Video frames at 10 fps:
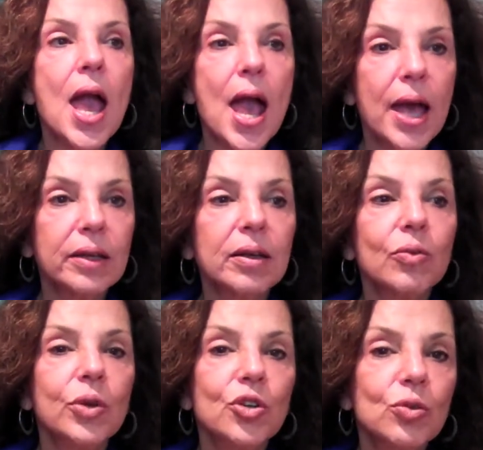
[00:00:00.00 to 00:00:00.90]
And
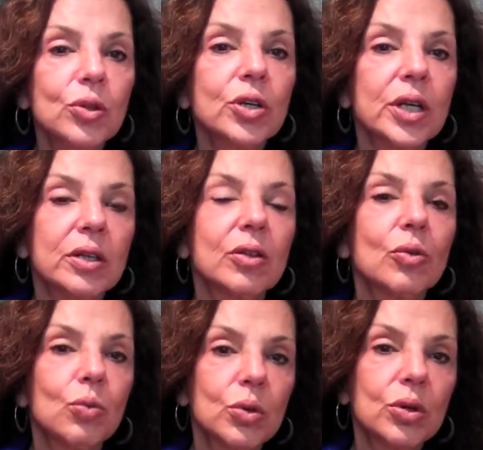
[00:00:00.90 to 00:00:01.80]
when you look at the
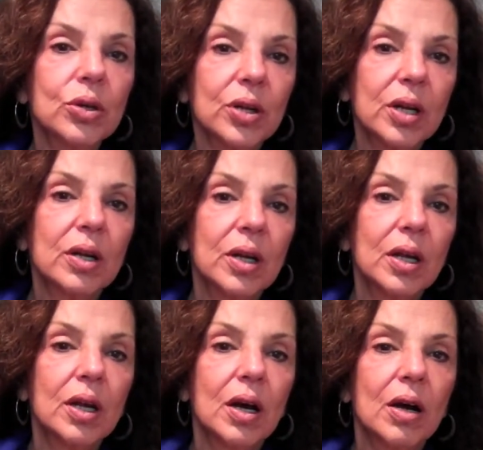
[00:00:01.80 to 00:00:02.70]
work
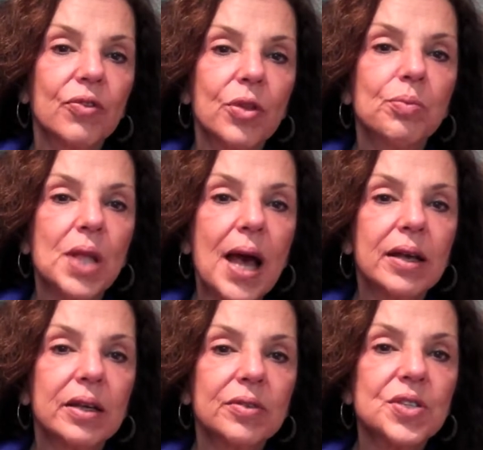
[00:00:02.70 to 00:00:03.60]
of the
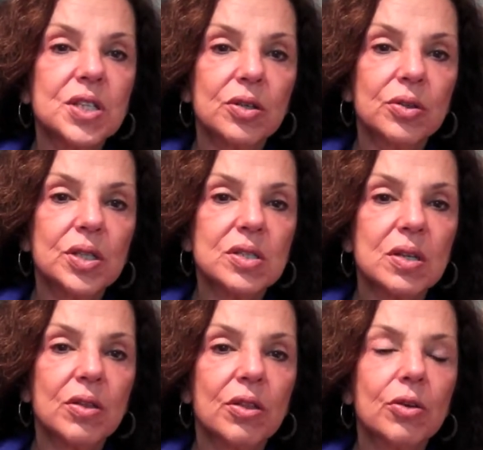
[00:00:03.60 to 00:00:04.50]
Black Gifts
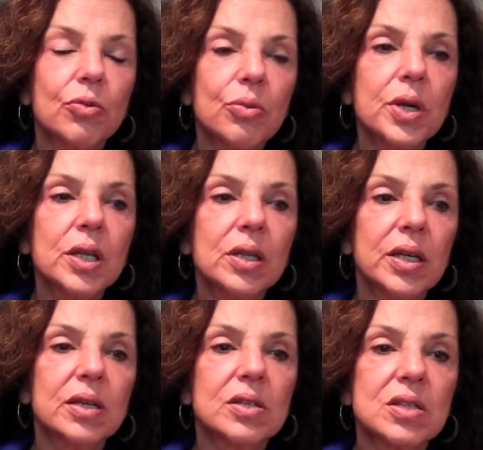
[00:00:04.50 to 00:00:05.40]
series, there really
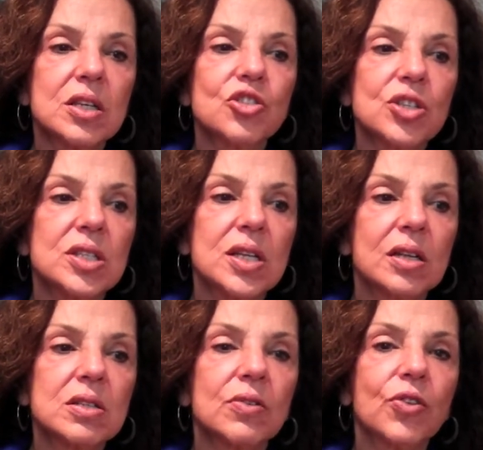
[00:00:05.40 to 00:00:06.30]
is such a
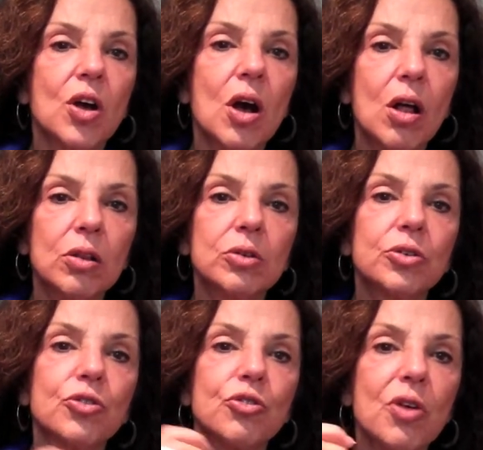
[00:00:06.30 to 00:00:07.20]
sense of
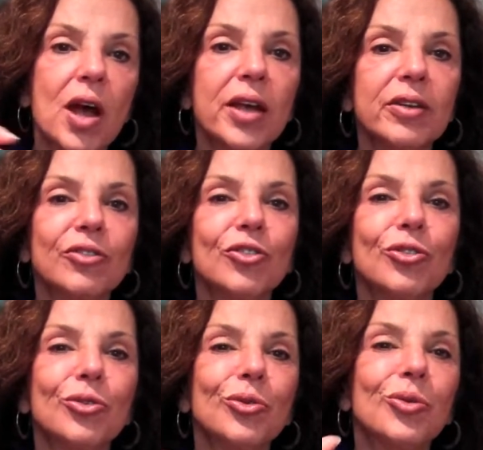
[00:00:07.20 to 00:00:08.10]
color trying
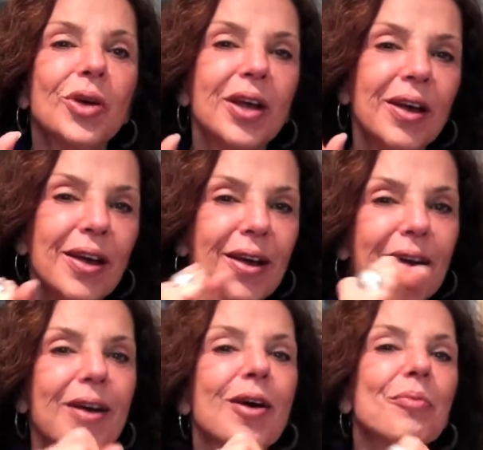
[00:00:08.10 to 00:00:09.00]
to
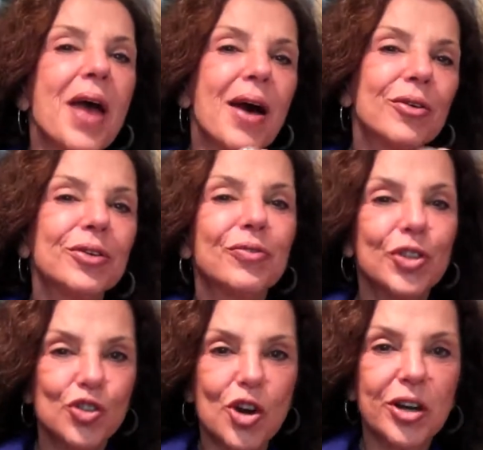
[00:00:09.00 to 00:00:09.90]
come out of
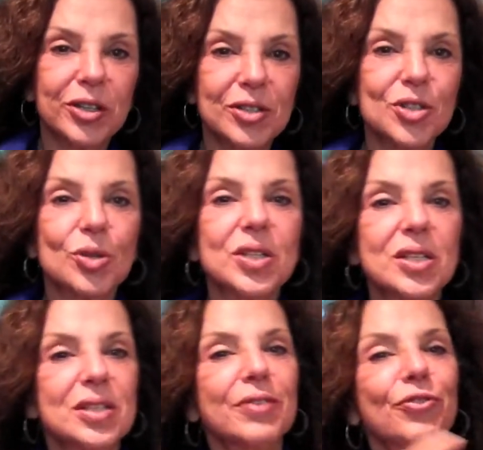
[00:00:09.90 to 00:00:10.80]
the darkness. So it's
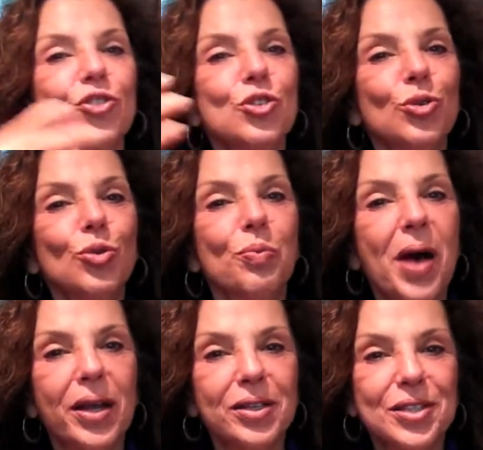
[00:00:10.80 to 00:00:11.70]
as if two
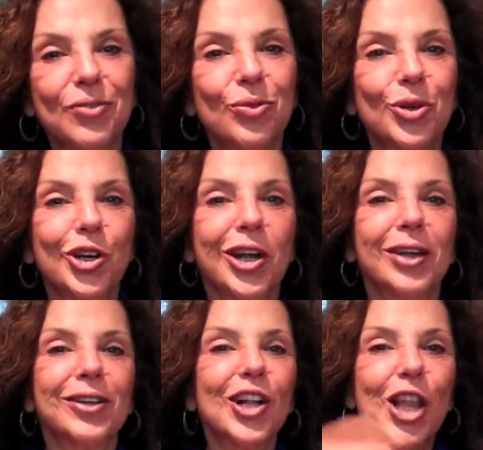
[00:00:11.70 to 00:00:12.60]
bodies of work
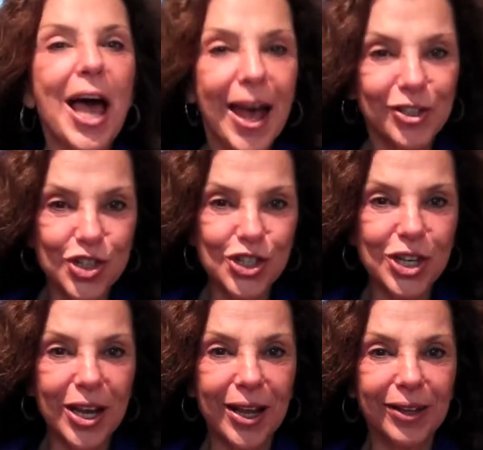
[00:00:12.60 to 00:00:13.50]
had clashed,
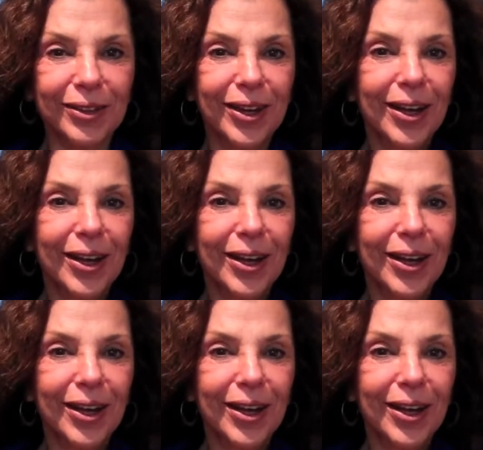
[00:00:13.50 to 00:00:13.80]
and